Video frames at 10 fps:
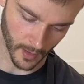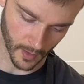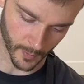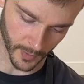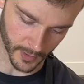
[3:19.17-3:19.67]

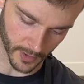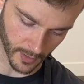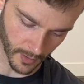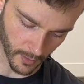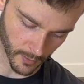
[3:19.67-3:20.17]
but try
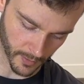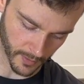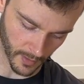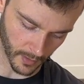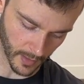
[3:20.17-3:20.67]
to go with
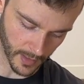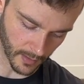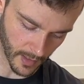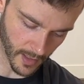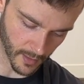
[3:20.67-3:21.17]
a light
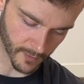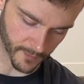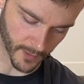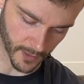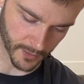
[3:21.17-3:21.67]
layer
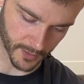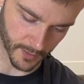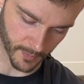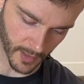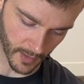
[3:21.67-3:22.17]
first,
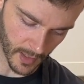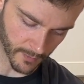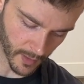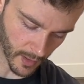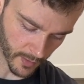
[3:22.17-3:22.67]
get
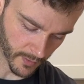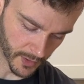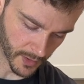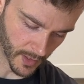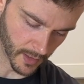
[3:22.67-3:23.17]
even coverage,
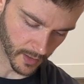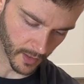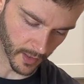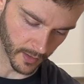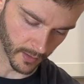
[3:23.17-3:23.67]
and then you can
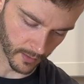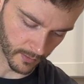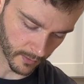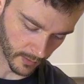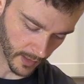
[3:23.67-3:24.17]
kind of
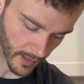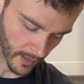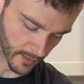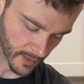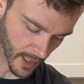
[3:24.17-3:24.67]
lay it
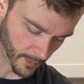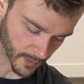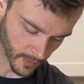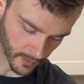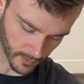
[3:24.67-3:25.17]
on top
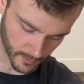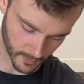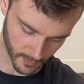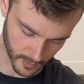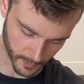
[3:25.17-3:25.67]
to the
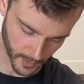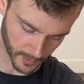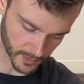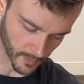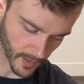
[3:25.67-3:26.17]

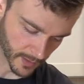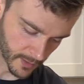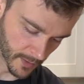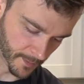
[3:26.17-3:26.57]
parts you missed.